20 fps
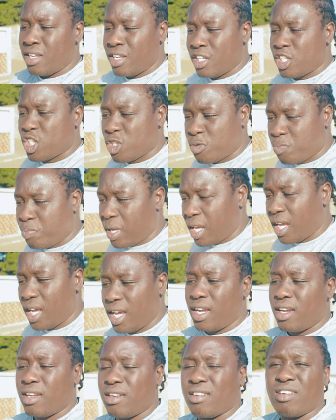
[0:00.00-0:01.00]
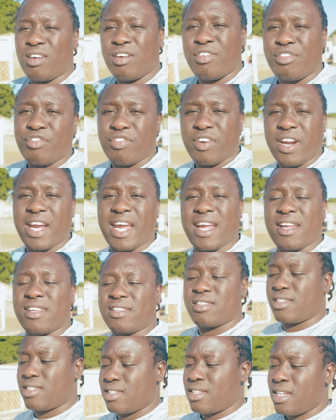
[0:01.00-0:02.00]
Spain,
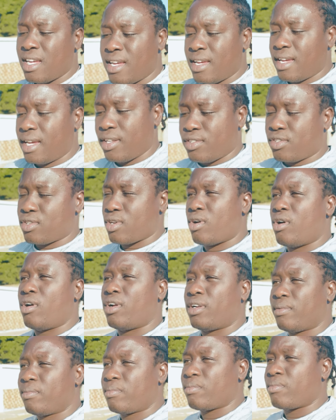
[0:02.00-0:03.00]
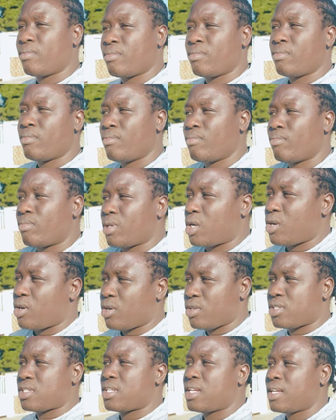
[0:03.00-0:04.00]
France, and so on,
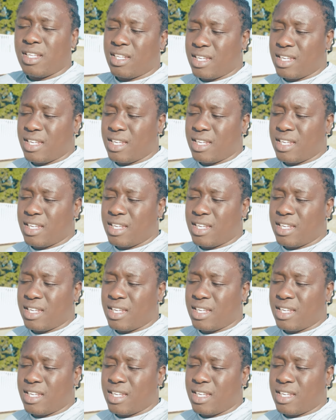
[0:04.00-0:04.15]
because